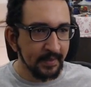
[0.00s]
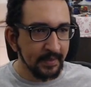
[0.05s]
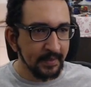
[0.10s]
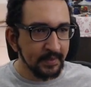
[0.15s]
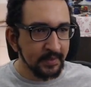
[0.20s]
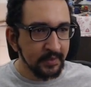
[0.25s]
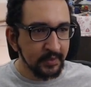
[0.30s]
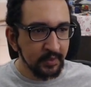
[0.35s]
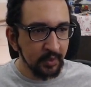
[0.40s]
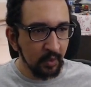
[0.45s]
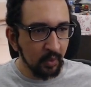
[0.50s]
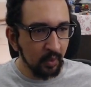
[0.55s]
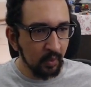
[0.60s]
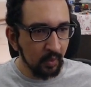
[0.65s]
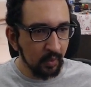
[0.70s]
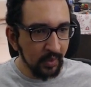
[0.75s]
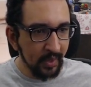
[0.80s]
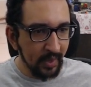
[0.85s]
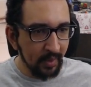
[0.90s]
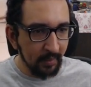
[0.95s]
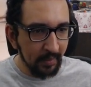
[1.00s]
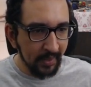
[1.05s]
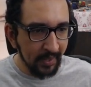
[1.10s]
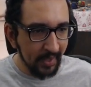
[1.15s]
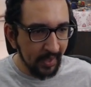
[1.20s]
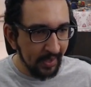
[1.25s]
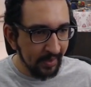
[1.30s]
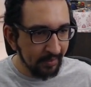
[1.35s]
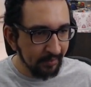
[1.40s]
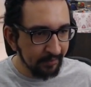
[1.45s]
So now I
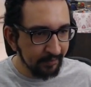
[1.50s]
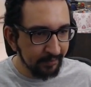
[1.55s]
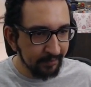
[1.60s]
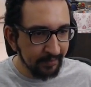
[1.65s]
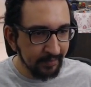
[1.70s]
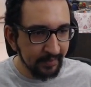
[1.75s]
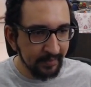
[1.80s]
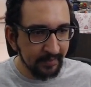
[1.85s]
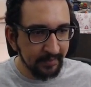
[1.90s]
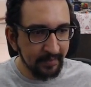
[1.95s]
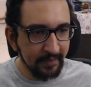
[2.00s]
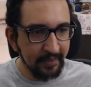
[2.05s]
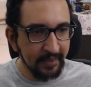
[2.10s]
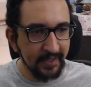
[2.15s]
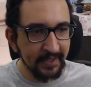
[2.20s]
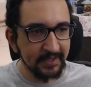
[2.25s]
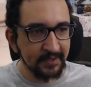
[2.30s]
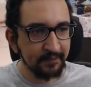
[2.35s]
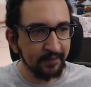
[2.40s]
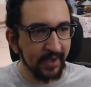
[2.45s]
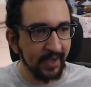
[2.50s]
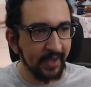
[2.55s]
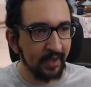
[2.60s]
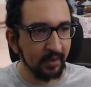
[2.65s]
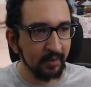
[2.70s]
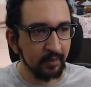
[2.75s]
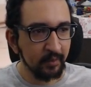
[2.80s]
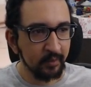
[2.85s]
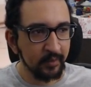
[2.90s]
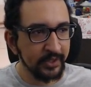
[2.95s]
have this
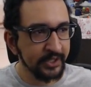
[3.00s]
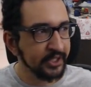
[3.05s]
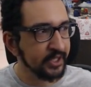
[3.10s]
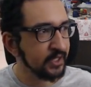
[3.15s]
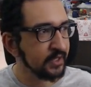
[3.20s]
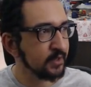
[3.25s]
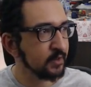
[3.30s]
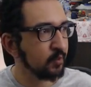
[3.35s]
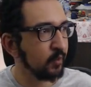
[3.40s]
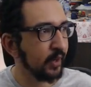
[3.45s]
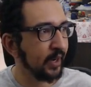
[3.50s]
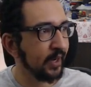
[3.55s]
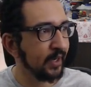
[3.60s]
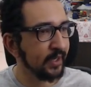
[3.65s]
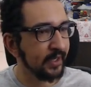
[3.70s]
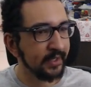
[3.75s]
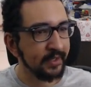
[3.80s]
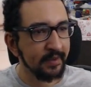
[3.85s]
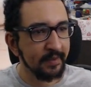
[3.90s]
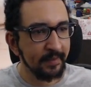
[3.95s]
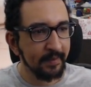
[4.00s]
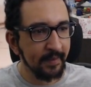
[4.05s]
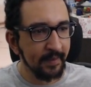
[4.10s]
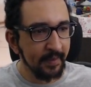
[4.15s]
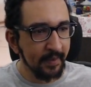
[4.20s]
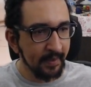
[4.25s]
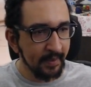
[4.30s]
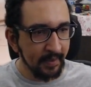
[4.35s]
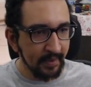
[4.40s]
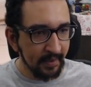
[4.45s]
file, which is what I need.
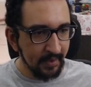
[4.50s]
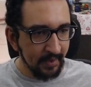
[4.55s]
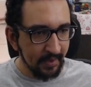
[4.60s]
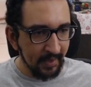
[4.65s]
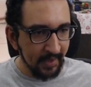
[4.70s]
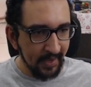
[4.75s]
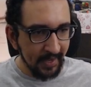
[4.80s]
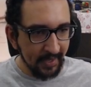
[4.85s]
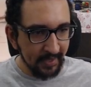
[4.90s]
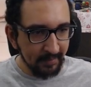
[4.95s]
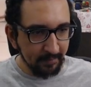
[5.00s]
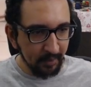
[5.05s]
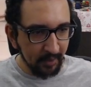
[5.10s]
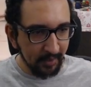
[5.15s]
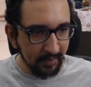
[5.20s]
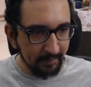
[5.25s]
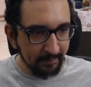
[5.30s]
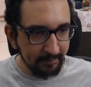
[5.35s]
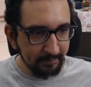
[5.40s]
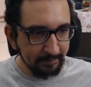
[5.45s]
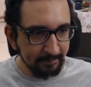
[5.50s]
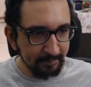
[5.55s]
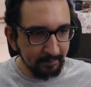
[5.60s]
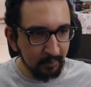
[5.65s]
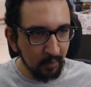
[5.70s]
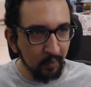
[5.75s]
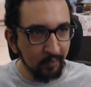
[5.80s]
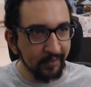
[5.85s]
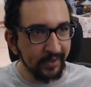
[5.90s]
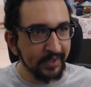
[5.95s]
and I'm gonna
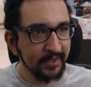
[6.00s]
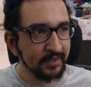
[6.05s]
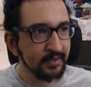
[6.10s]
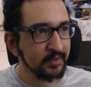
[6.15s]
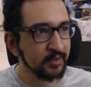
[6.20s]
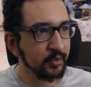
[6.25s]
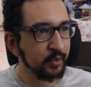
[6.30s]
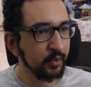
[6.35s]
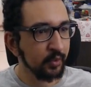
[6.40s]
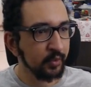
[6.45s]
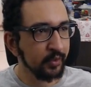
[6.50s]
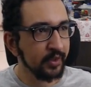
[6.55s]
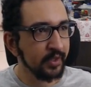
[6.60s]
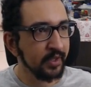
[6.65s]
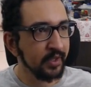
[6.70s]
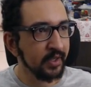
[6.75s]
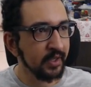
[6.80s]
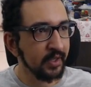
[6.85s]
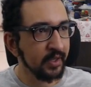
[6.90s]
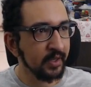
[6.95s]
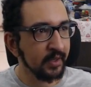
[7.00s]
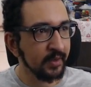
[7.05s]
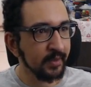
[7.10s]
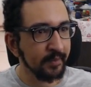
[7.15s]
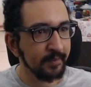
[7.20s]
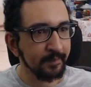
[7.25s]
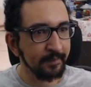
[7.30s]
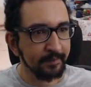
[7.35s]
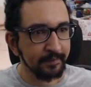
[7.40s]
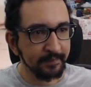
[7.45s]
move it to
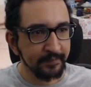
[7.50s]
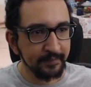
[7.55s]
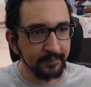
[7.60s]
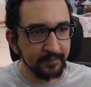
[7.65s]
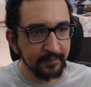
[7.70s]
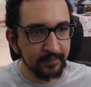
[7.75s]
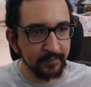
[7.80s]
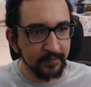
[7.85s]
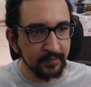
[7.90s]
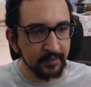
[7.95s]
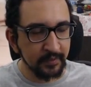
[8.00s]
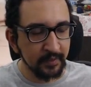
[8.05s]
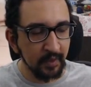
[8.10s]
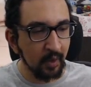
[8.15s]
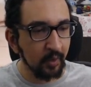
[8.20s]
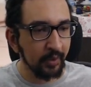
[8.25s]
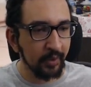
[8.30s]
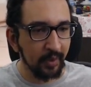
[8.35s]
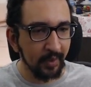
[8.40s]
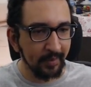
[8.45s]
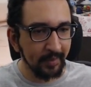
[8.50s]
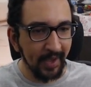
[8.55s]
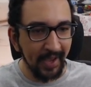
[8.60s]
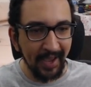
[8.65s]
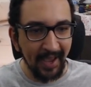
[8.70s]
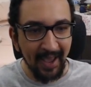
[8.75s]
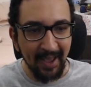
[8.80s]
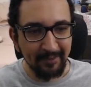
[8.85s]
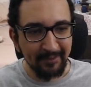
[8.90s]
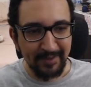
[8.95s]
the, oh no, I
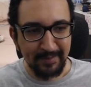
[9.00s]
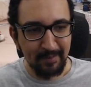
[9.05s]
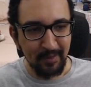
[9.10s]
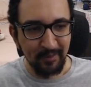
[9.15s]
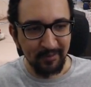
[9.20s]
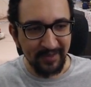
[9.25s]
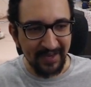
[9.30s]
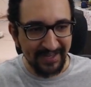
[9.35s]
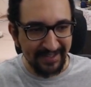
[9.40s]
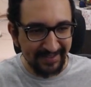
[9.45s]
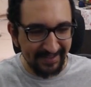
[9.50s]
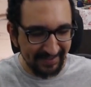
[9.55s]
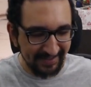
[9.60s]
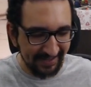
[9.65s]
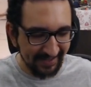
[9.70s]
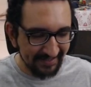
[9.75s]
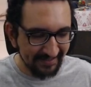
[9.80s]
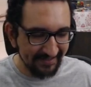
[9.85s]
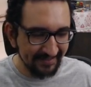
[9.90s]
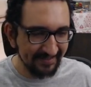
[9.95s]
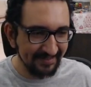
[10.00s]
haven't moved anything yet.